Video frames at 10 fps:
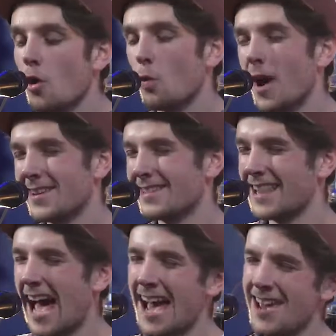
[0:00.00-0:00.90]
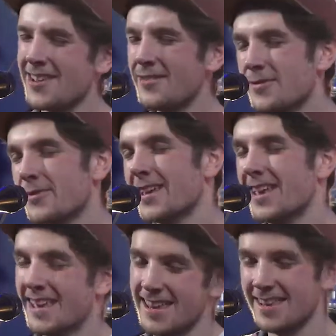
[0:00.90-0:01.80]
What is life
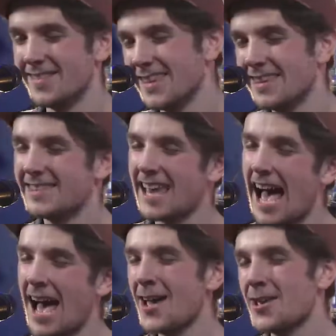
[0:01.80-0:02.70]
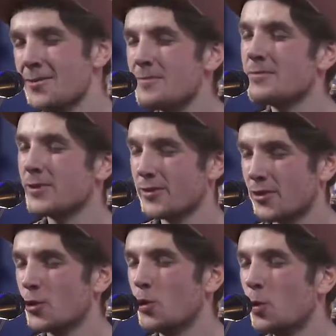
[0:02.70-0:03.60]
in these times?
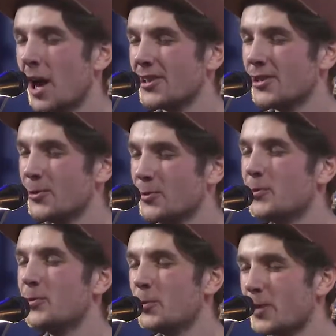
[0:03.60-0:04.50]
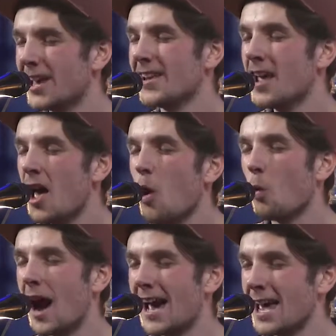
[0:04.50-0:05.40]
Who are you and
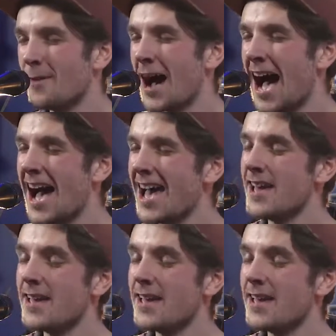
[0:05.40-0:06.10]
what am I?